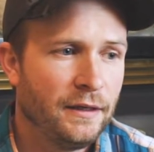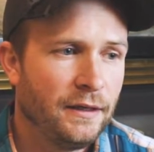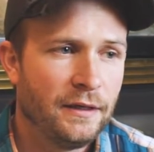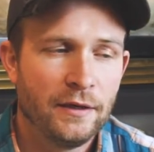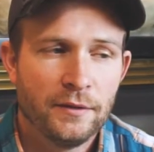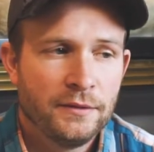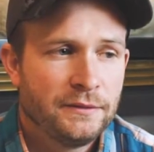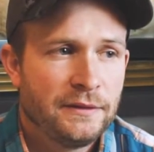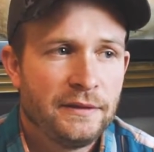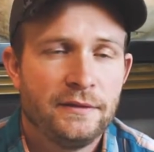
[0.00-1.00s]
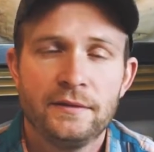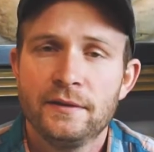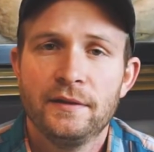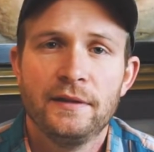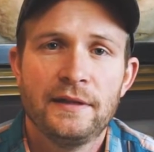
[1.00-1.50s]
you know,
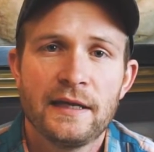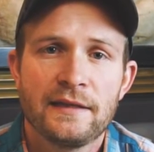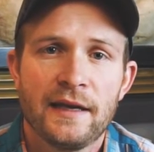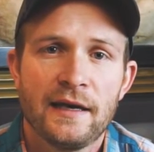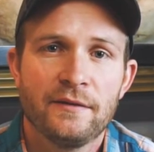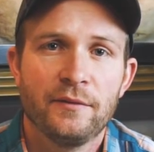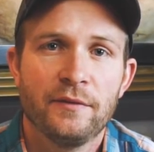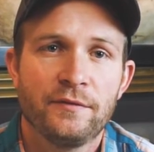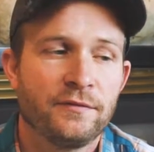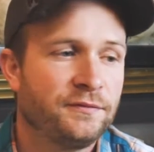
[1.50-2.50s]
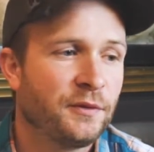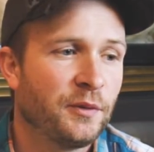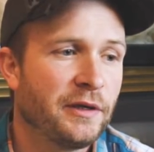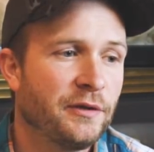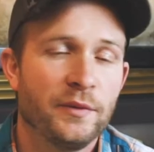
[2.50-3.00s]
take that for
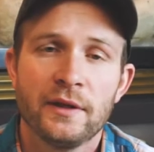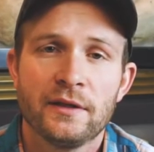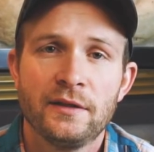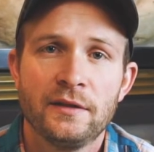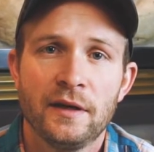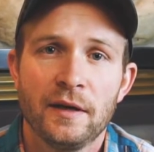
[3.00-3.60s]
what you will.